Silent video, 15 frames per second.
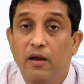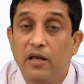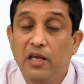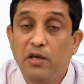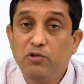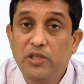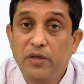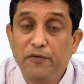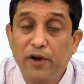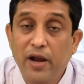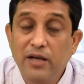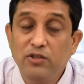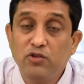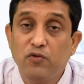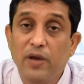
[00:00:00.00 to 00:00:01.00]
You see
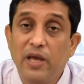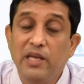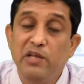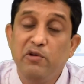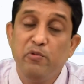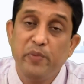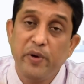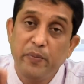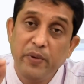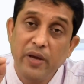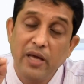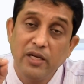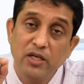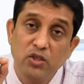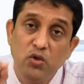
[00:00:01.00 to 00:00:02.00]
friends, when you
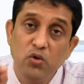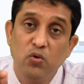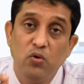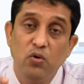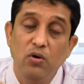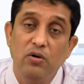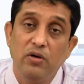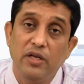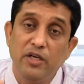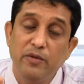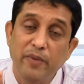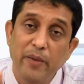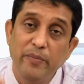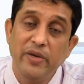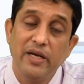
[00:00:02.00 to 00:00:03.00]
prepare a tool, it
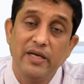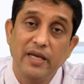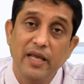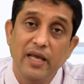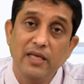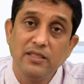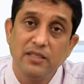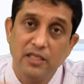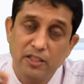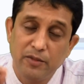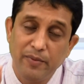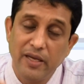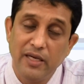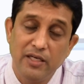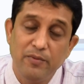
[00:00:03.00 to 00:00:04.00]
may be a test, it
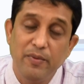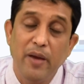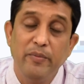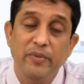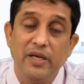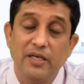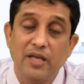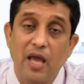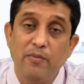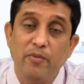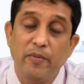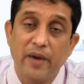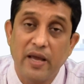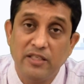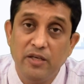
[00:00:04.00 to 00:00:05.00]
may be a type
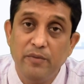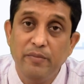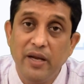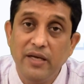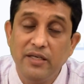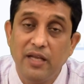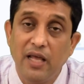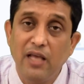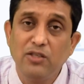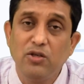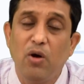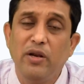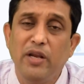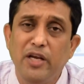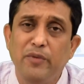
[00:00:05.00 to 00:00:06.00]
of achievement test,
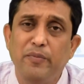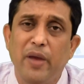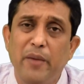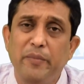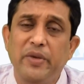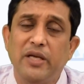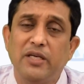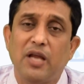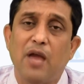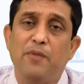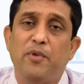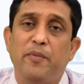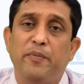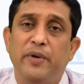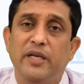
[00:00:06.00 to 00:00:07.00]
or it may be a type
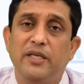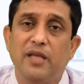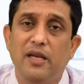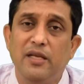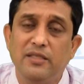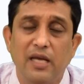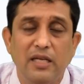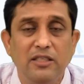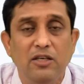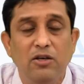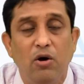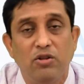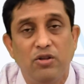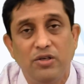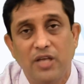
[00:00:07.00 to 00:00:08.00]
of intelligence and
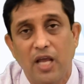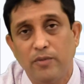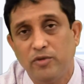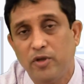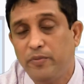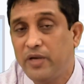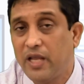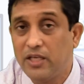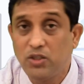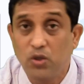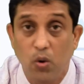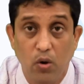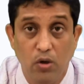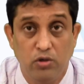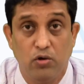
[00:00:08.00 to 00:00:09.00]
other types of test
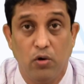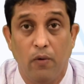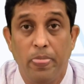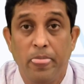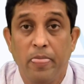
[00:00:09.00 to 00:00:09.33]
also.